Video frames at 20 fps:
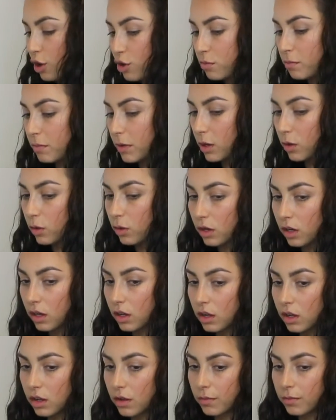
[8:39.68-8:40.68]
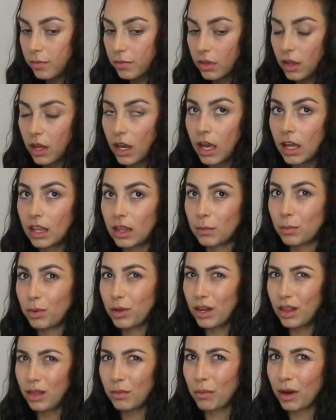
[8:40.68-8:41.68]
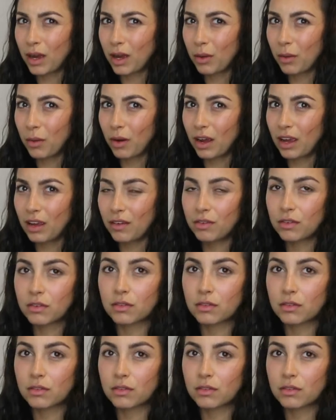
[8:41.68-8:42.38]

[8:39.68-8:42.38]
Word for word: oat milk and then put it in the microwave.